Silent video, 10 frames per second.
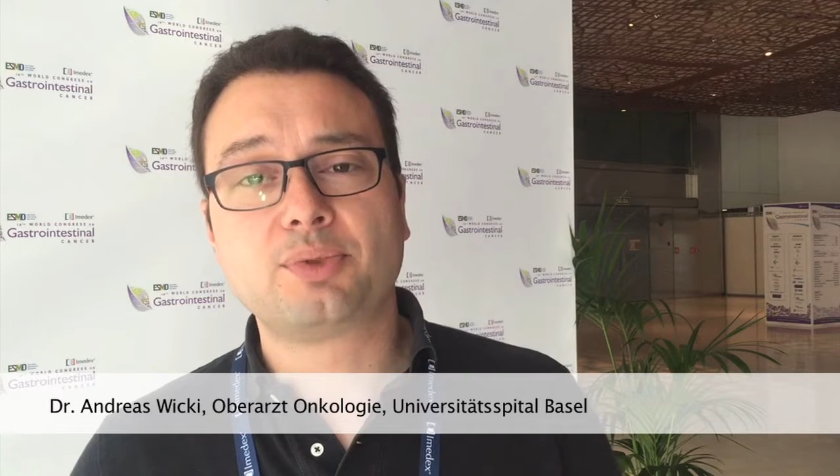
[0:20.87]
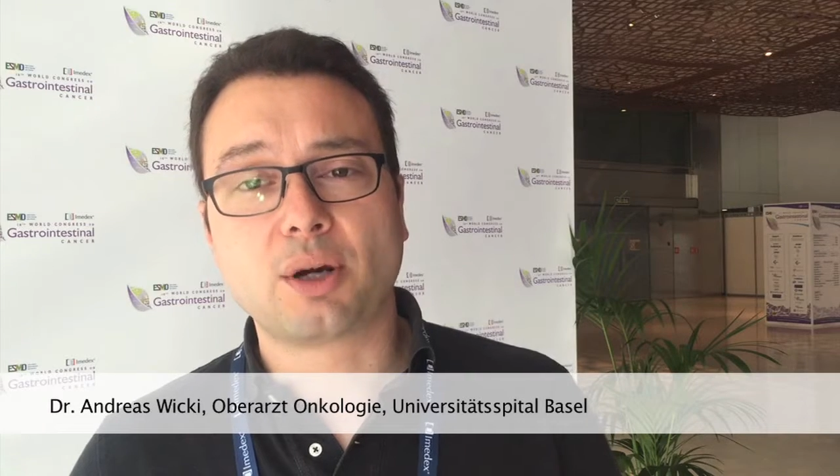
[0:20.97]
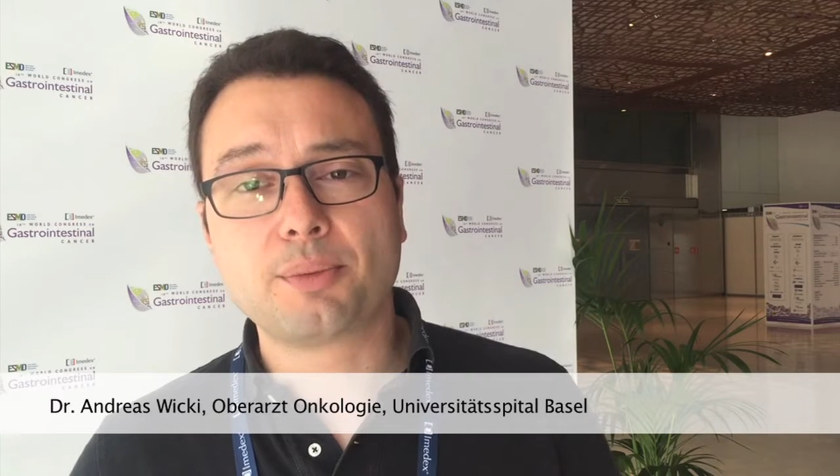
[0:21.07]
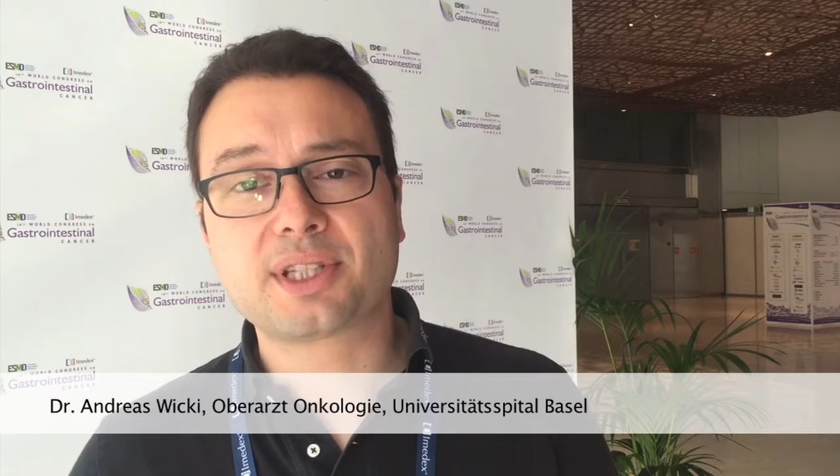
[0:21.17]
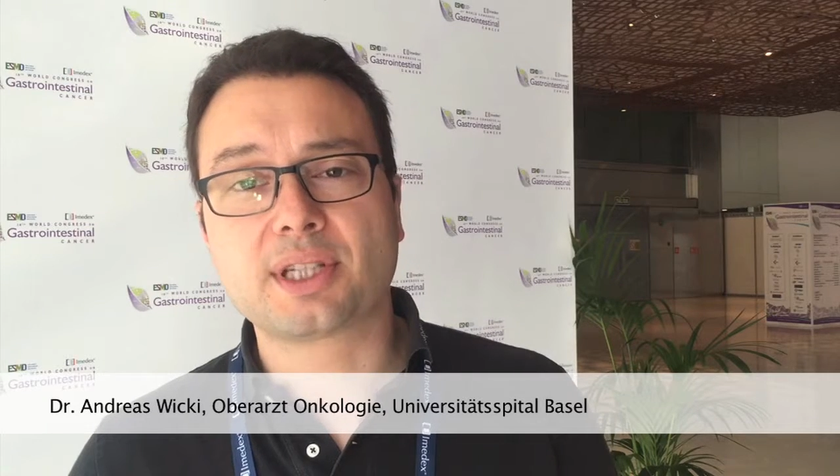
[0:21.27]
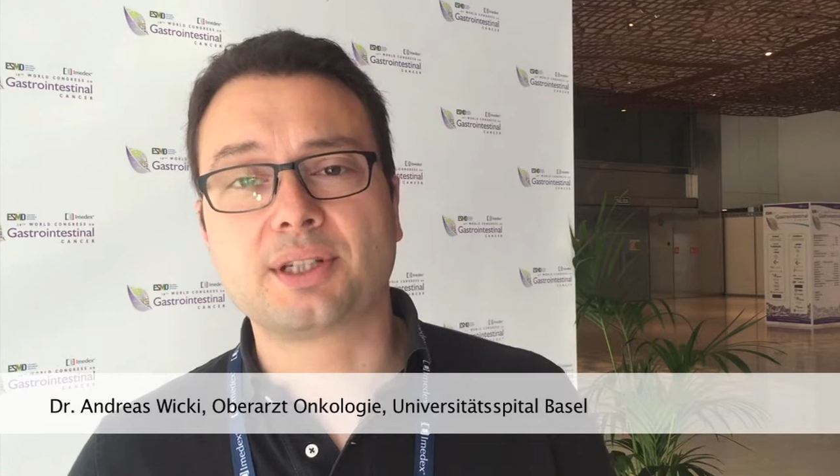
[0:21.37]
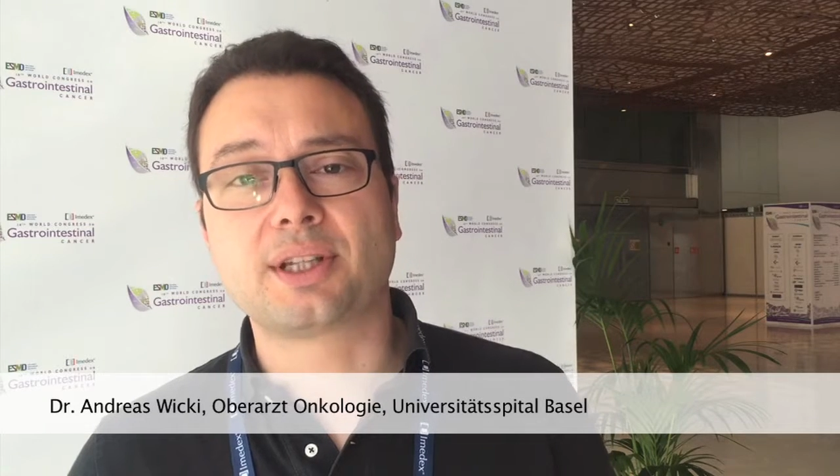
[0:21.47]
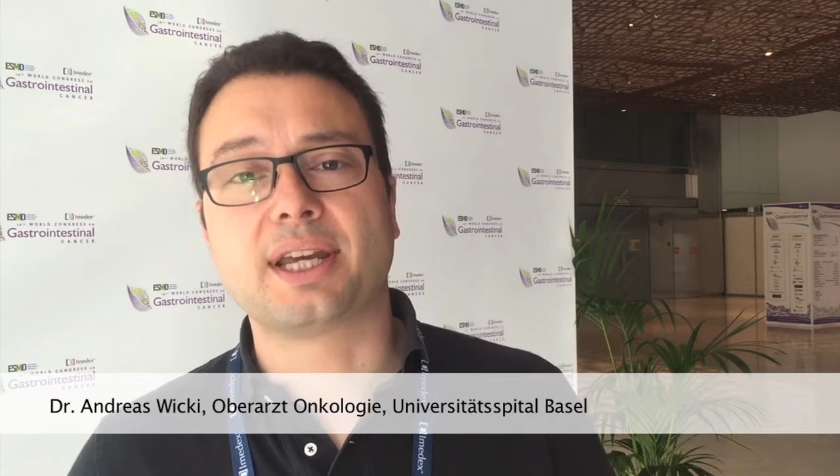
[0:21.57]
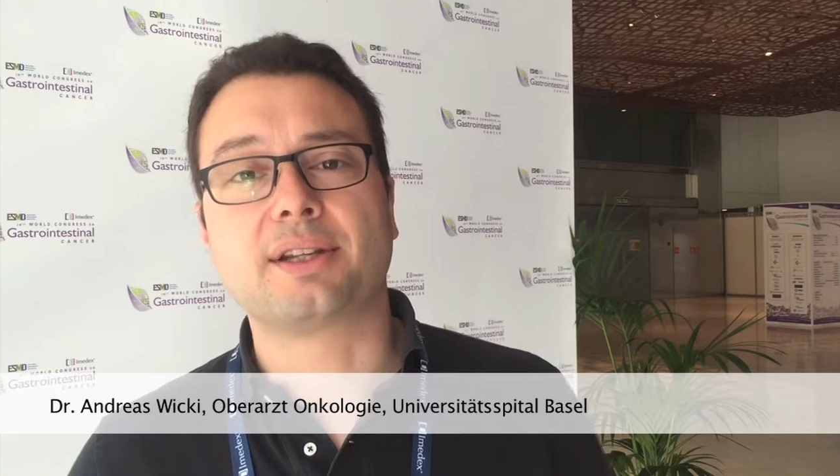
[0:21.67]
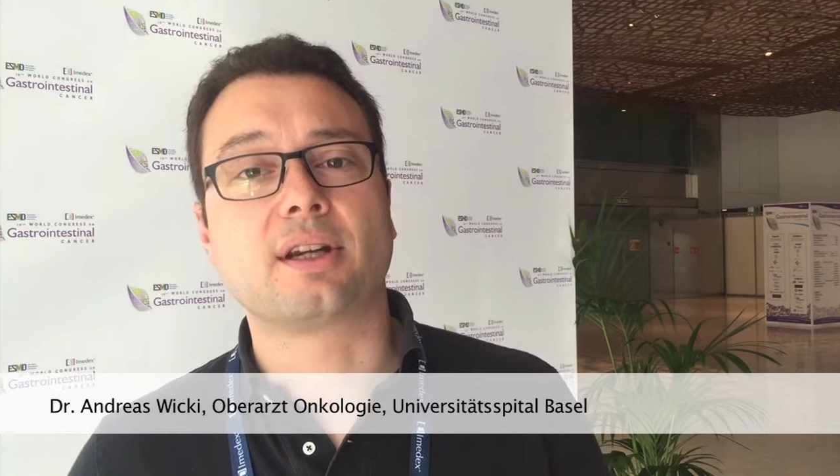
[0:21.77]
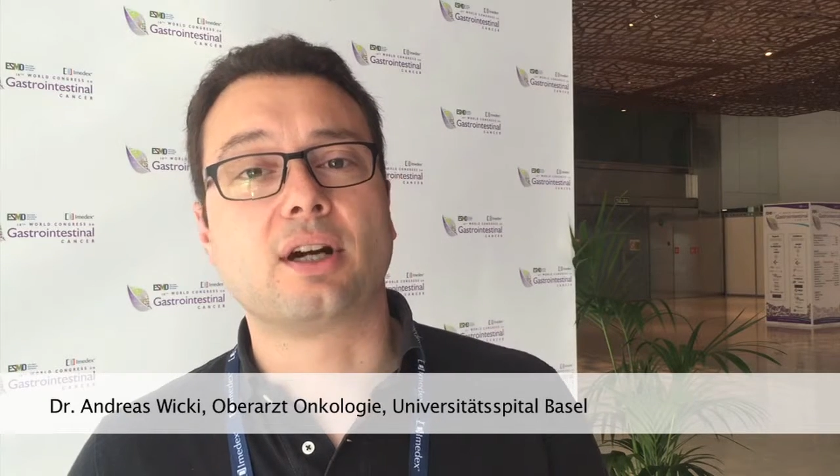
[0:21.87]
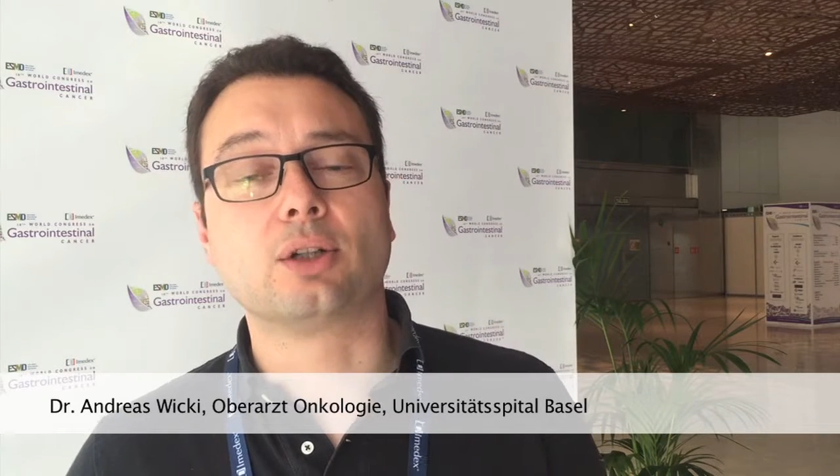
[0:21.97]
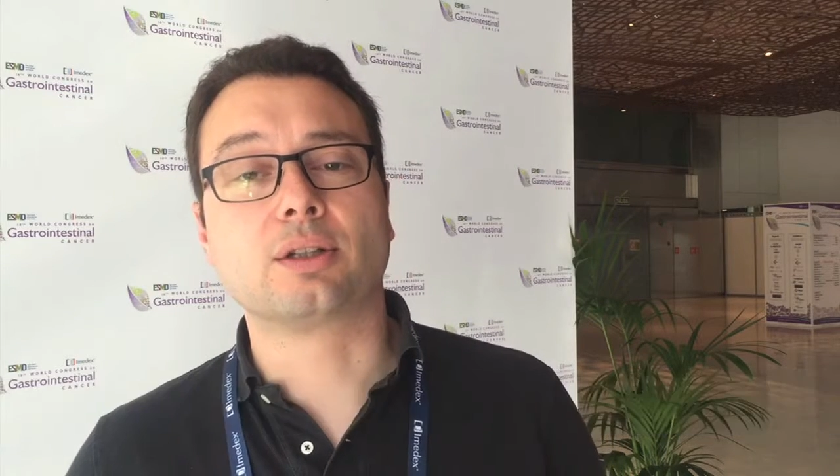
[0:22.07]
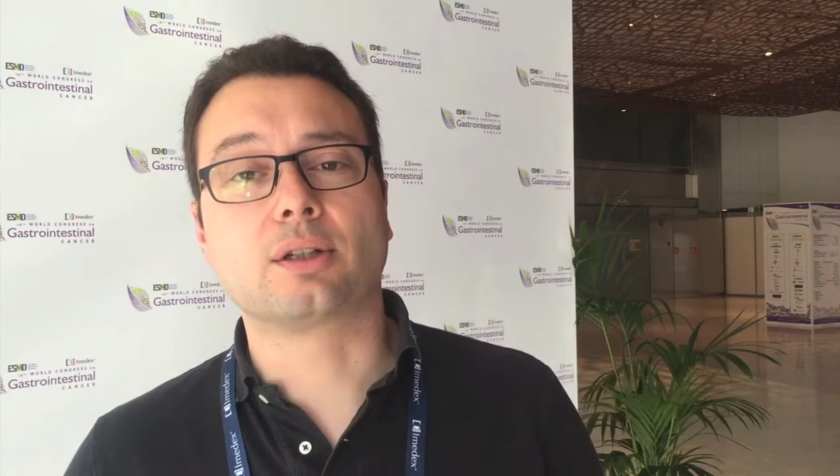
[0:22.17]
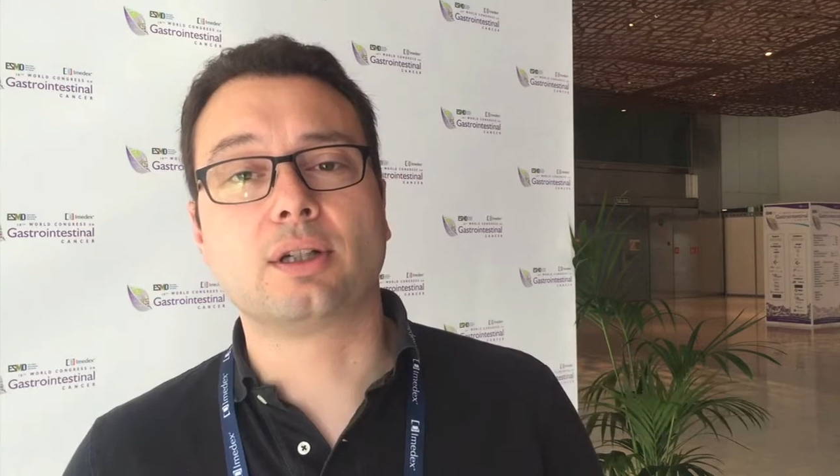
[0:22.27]
promising data
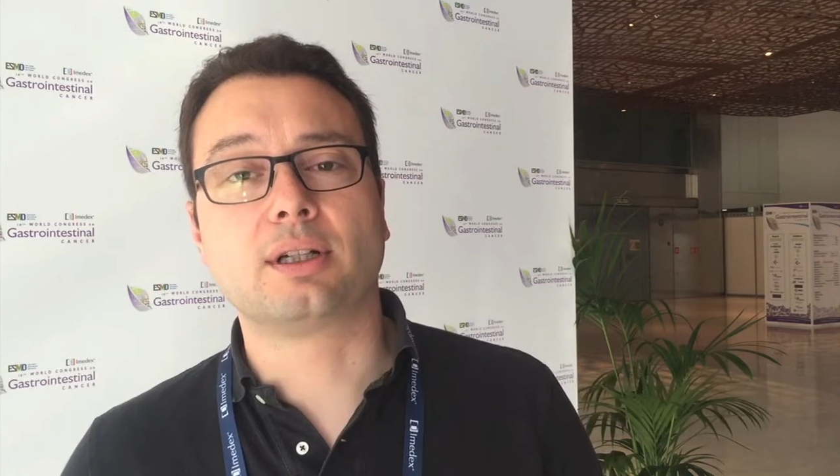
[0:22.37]
on